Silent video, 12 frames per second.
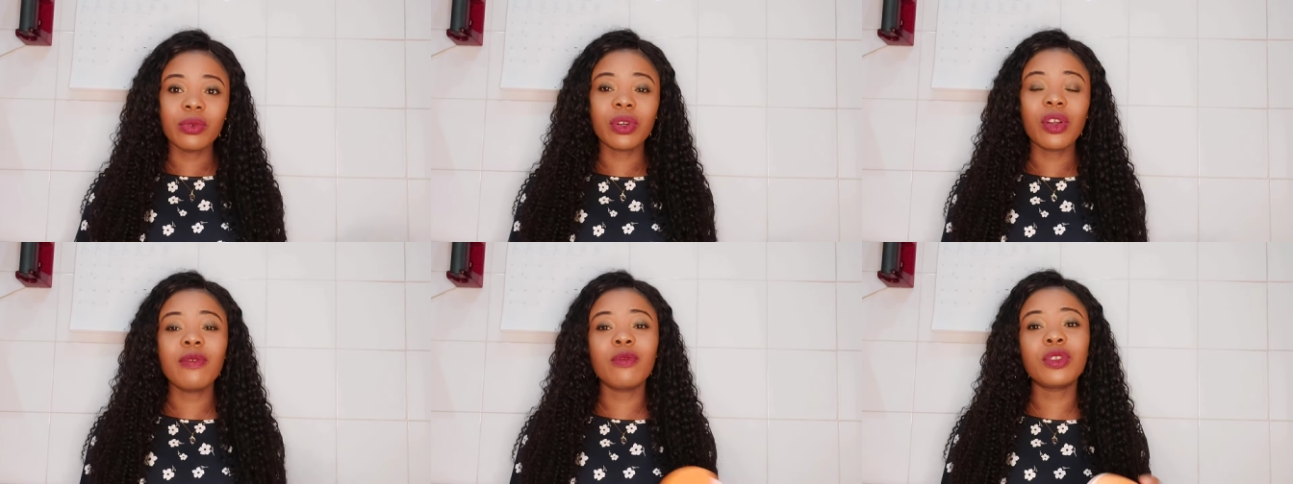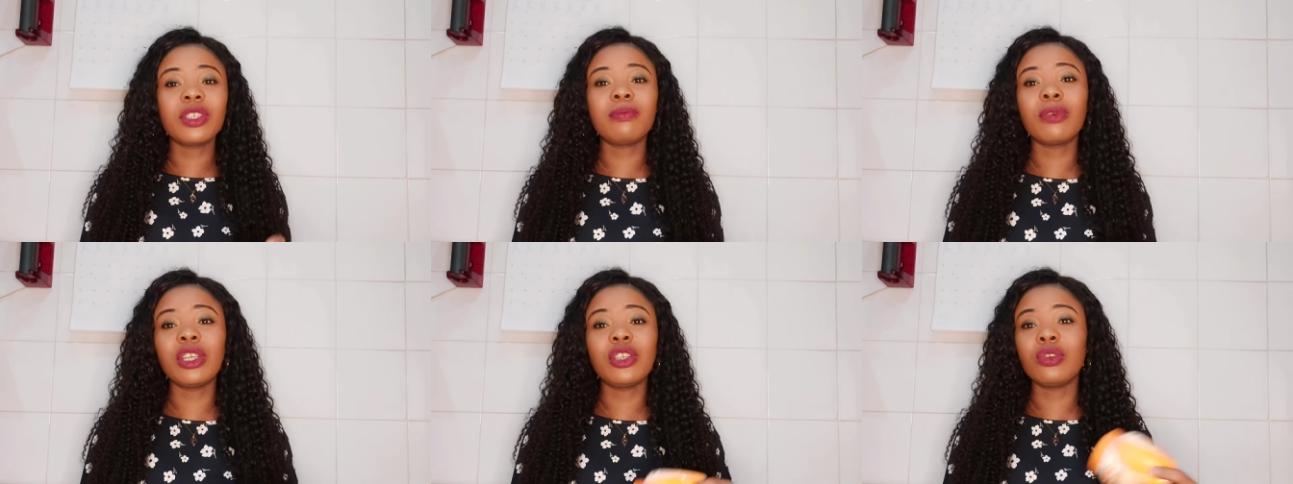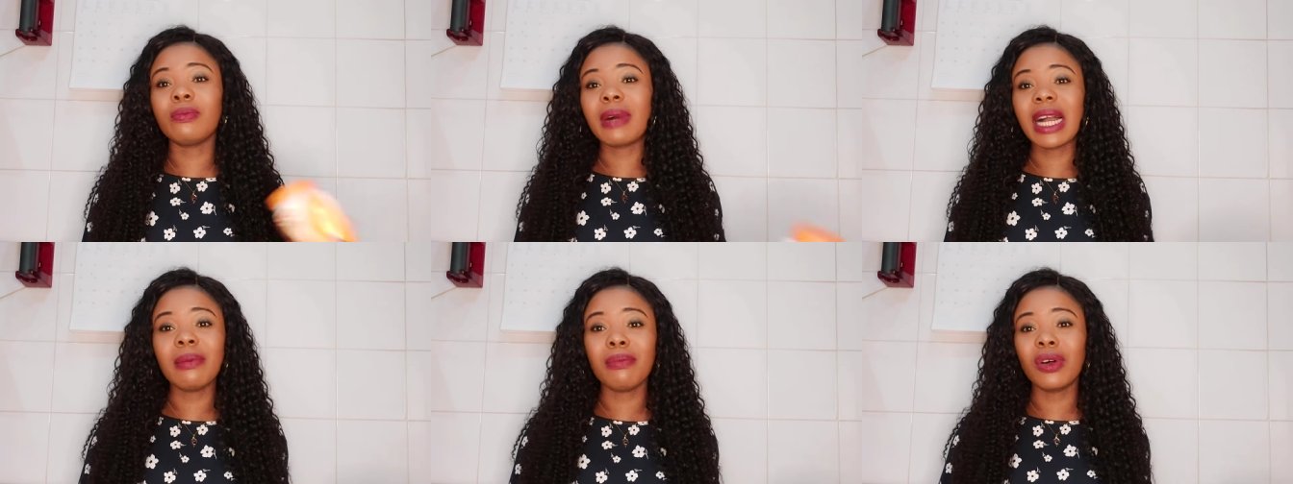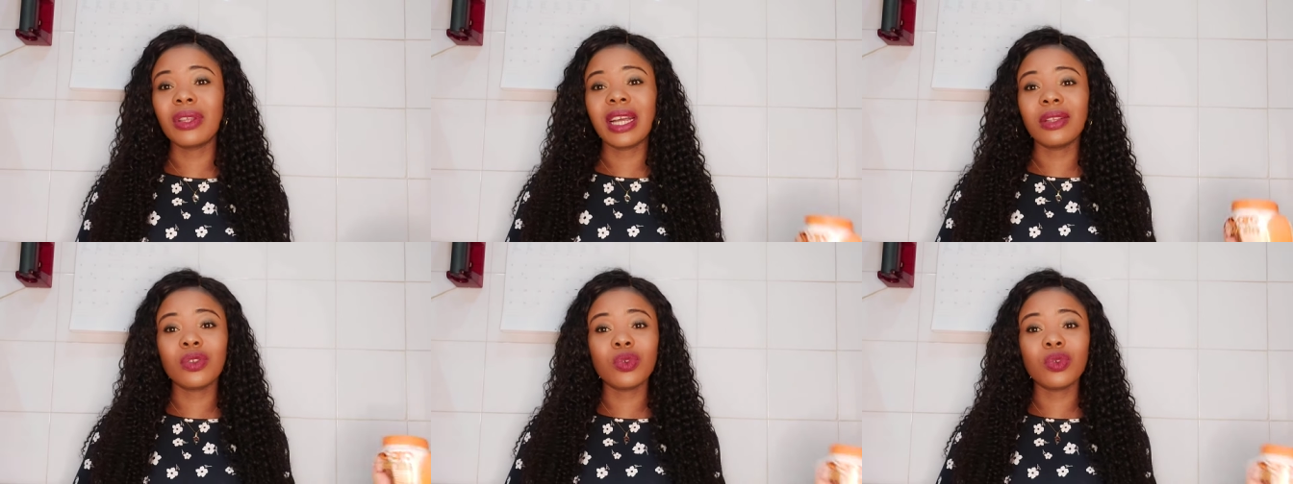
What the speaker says: you will not even see money to buy more than